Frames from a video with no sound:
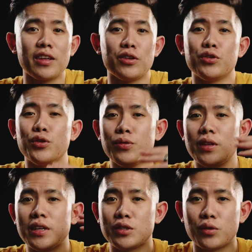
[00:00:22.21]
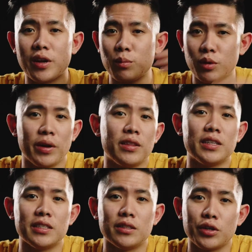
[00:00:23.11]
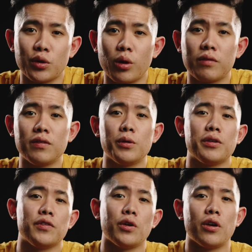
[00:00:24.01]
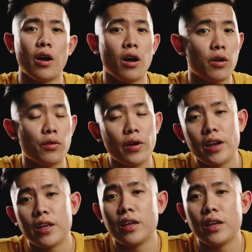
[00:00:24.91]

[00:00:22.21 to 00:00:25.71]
that you do this or implement this into your workflow if you are not already,